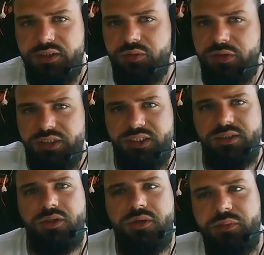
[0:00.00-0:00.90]
to be listed
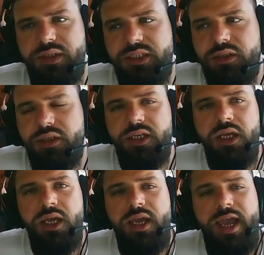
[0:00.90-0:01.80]
on basically.
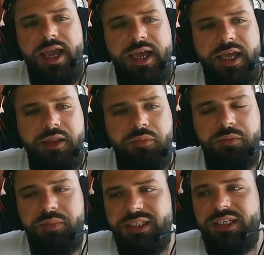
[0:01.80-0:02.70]
And but
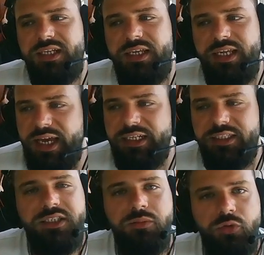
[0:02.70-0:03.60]
basically, yeah, it
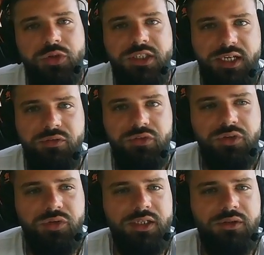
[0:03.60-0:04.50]
is more safe to
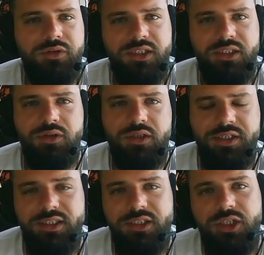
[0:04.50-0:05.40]
trade on
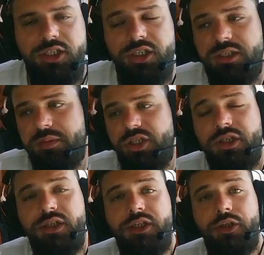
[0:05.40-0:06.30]
centralized exchange,
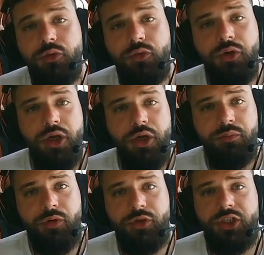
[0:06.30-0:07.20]
especially new
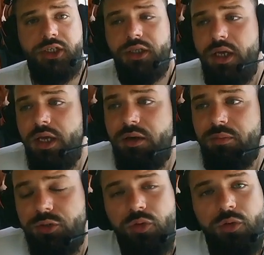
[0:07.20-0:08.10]
project.
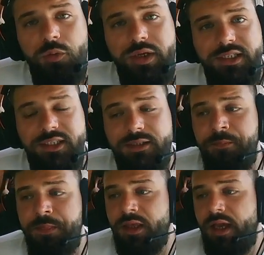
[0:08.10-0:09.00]
But always
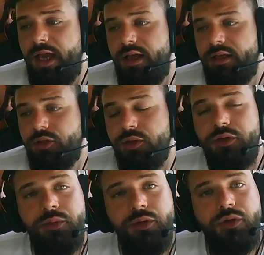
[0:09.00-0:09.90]

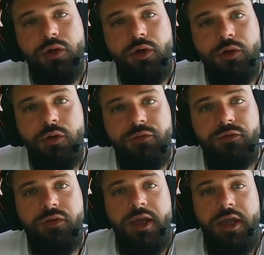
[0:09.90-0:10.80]
don't put all of
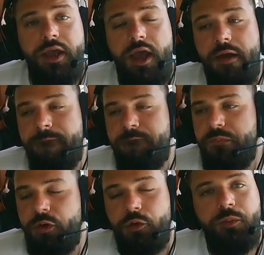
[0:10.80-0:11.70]

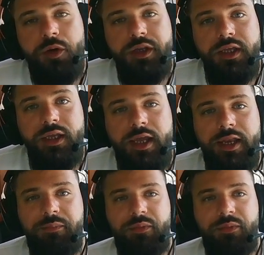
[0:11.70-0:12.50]
your money in a